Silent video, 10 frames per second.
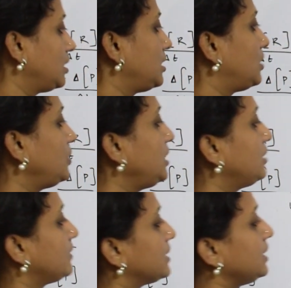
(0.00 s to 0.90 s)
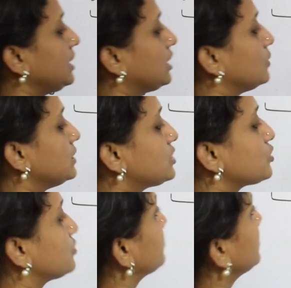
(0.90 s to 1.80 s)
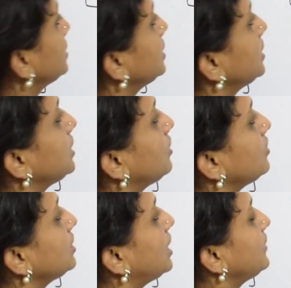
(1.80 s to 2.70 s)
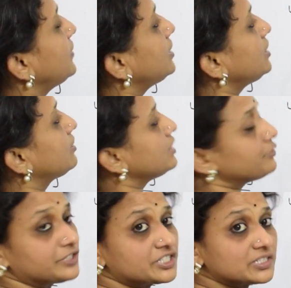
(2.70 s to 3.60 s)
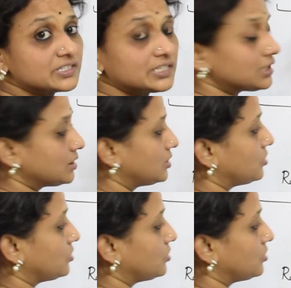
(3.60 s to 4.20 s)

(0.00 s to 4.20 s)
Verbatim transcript: Now equal to, now are there any coefficients here?